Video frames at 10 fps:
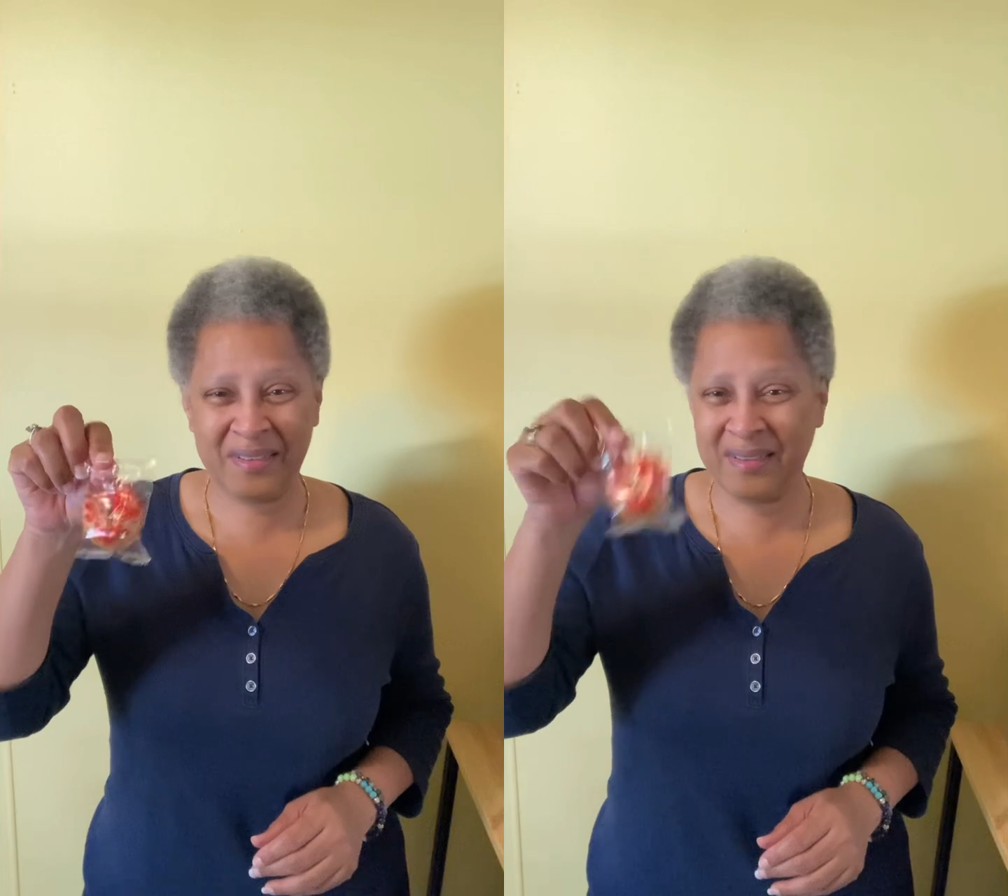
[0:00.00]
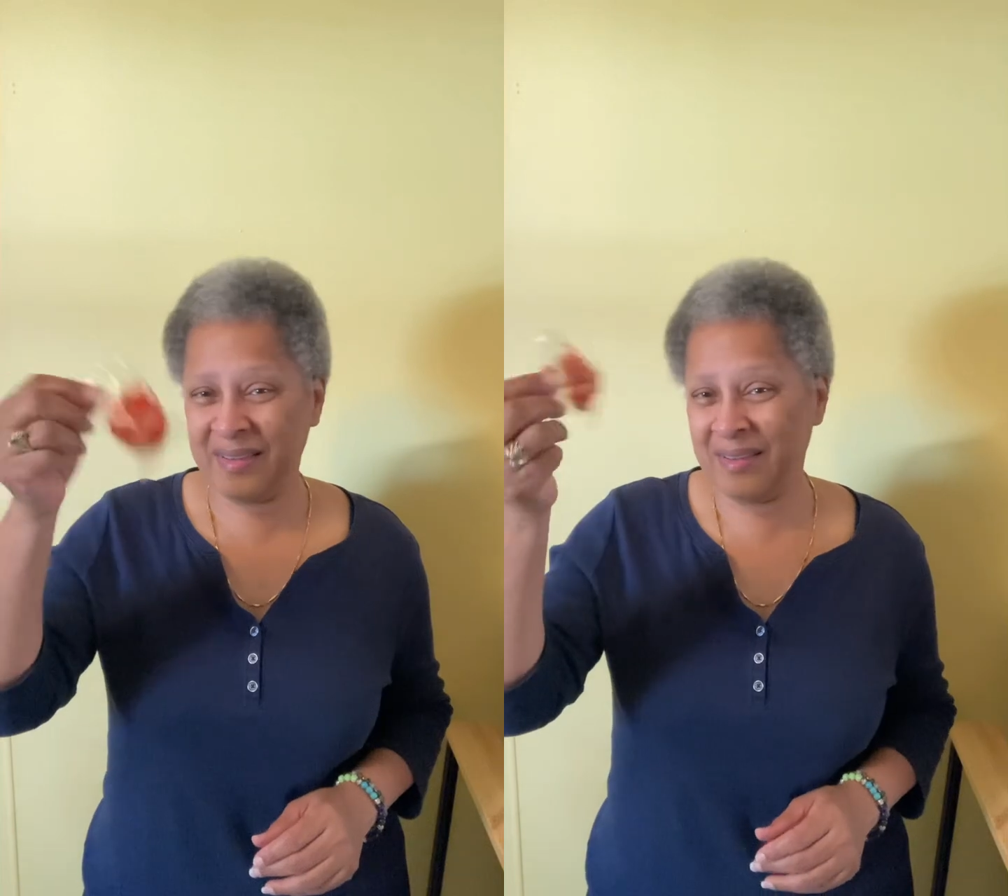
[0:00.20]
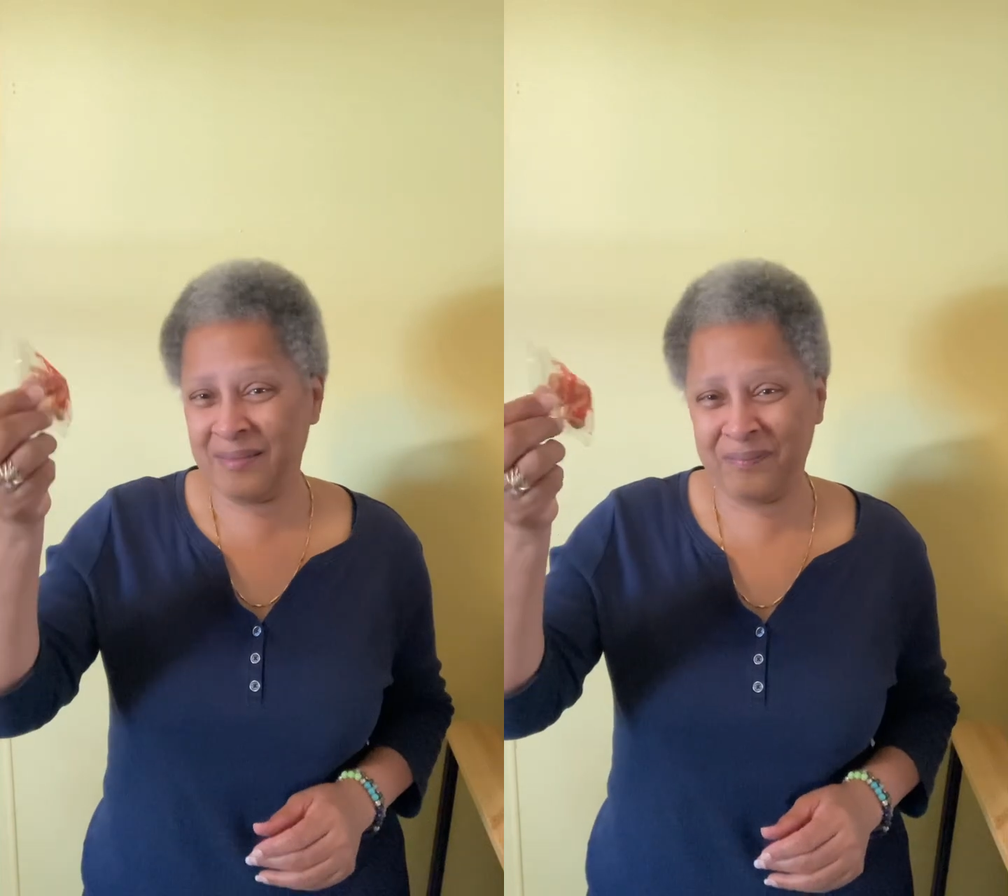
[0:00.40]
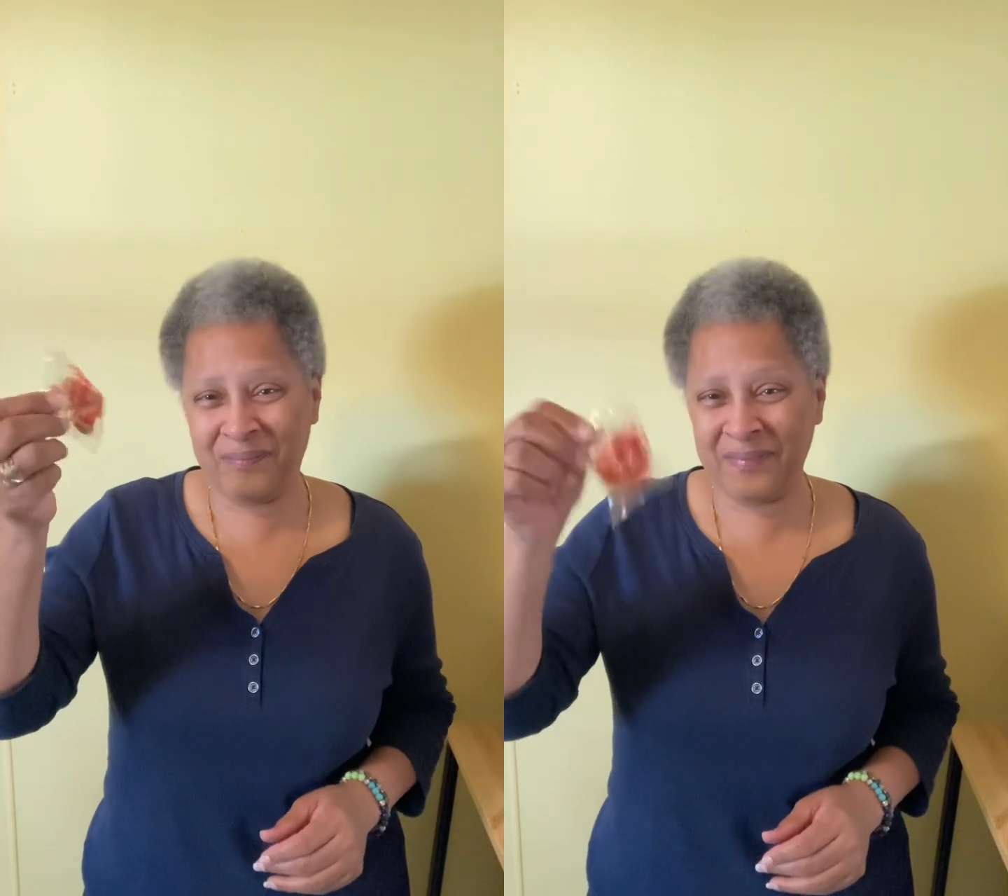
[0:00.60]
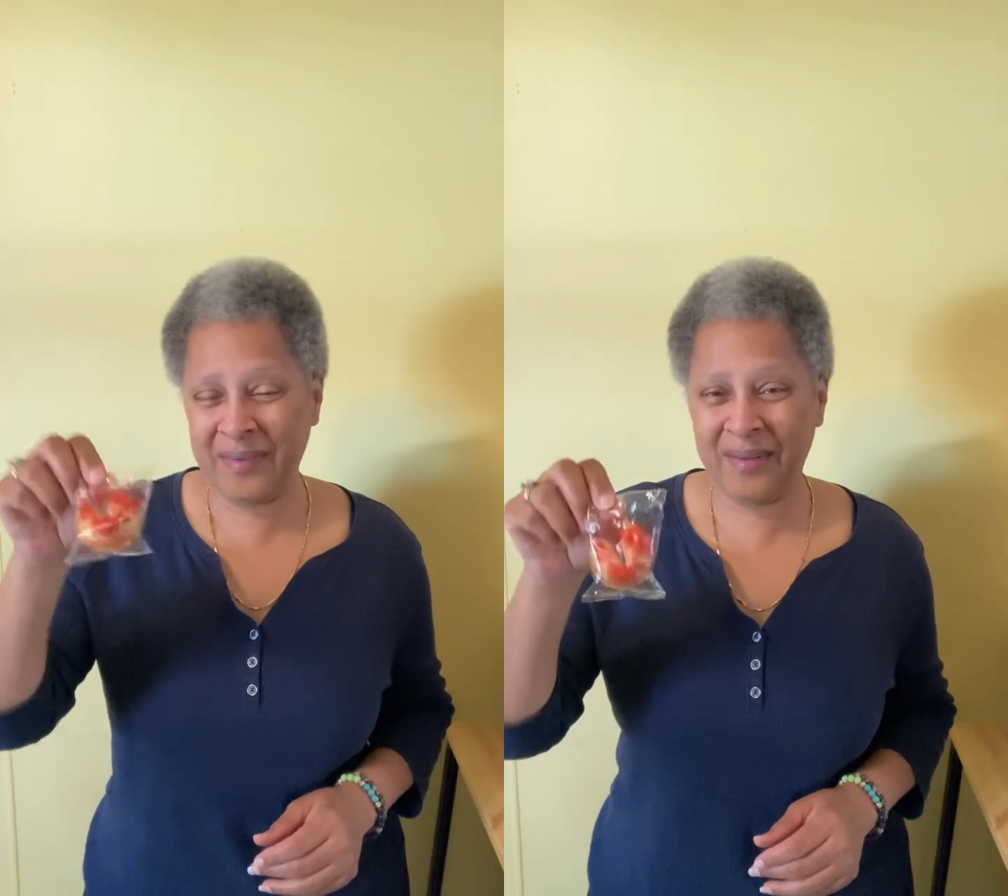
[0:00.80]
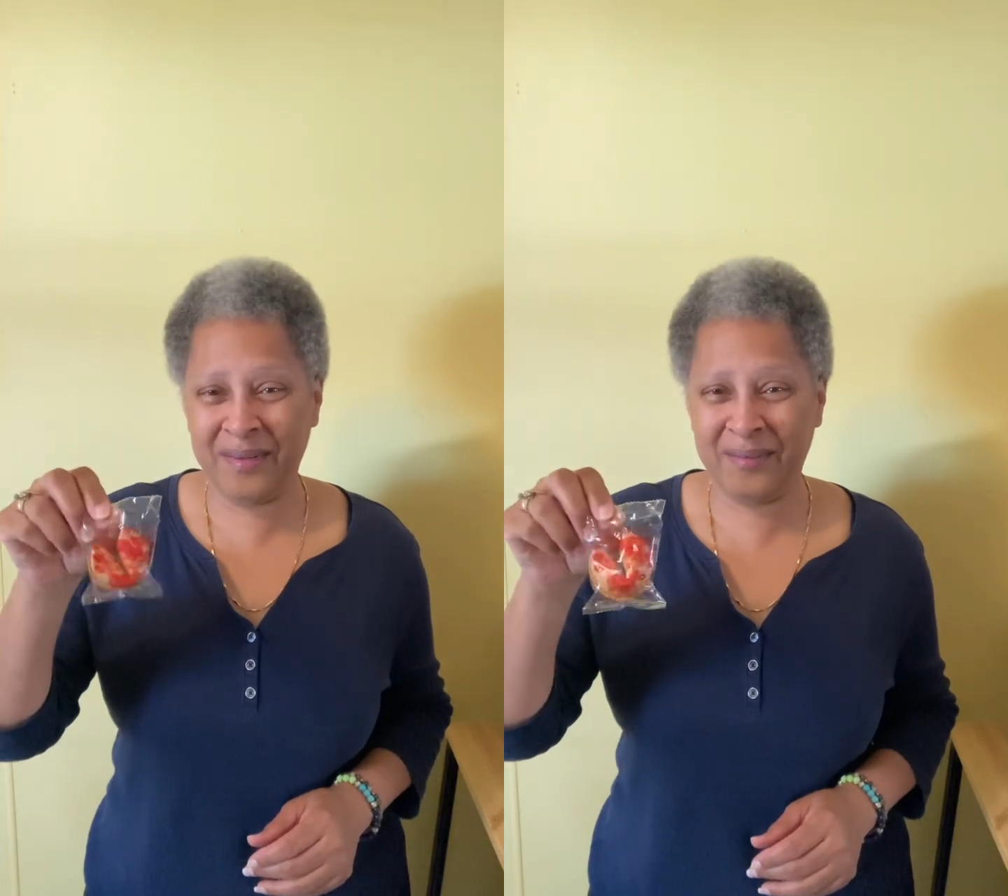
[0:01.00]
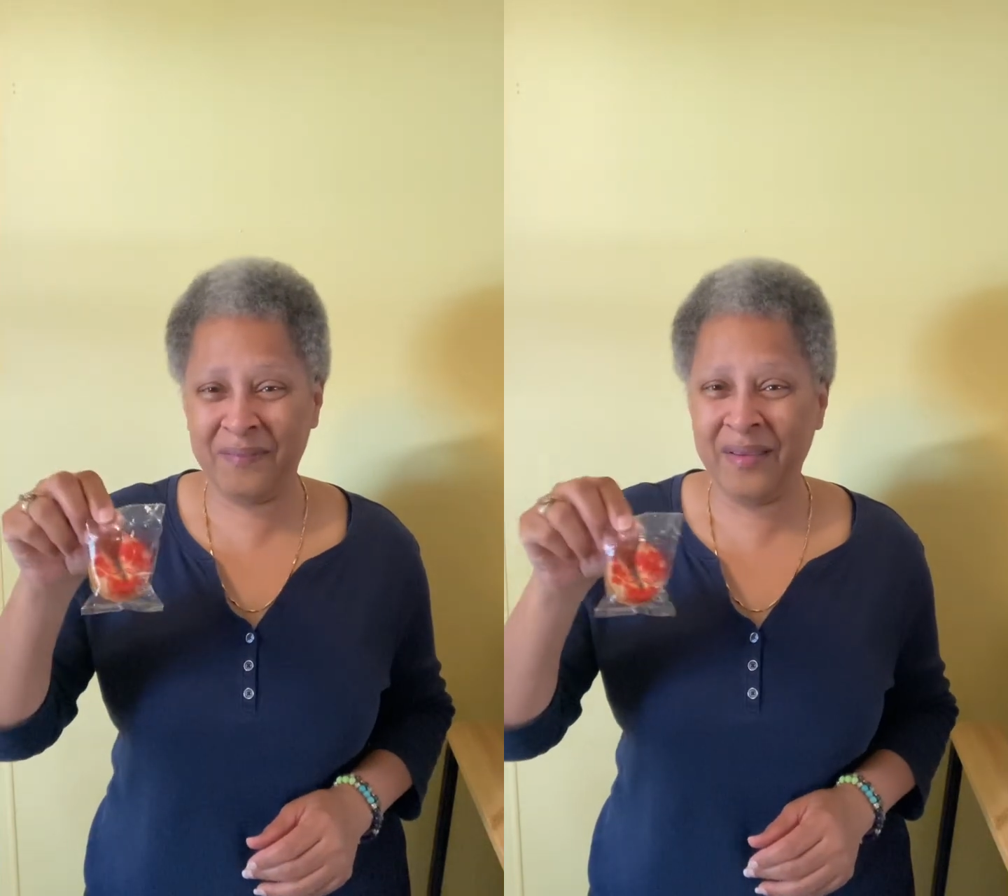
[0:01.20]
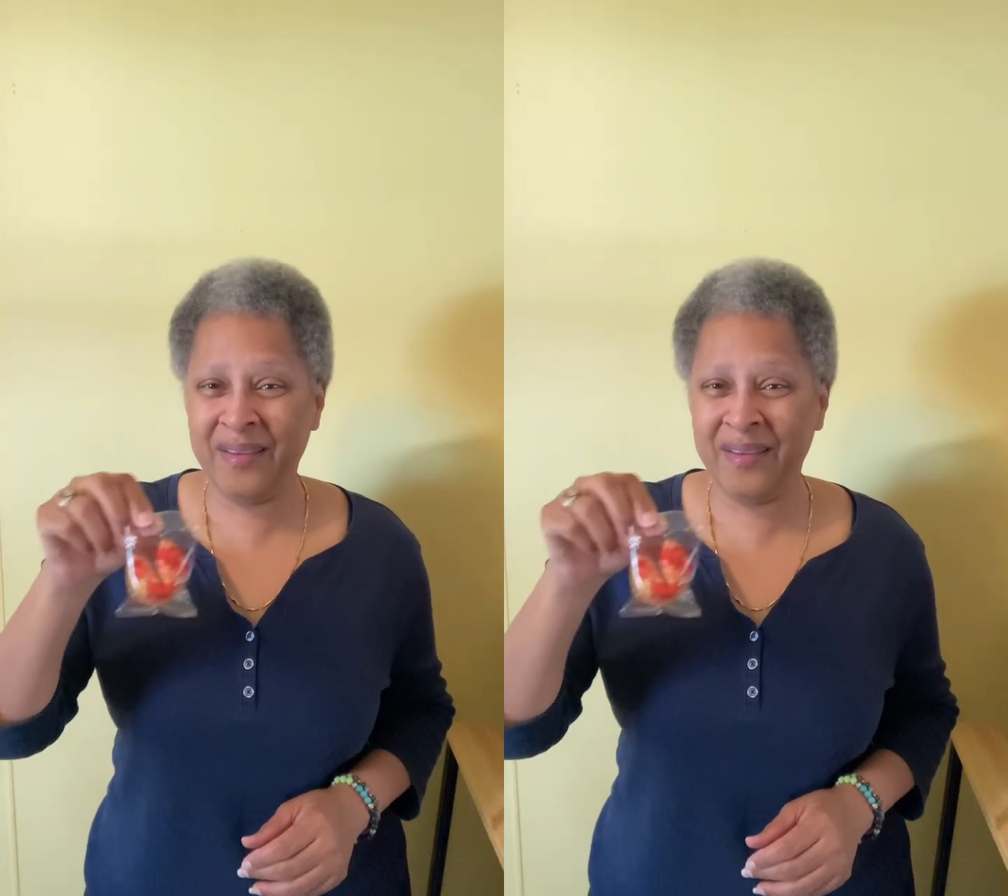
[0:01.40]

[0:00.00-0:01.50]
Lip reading: cookie, you know.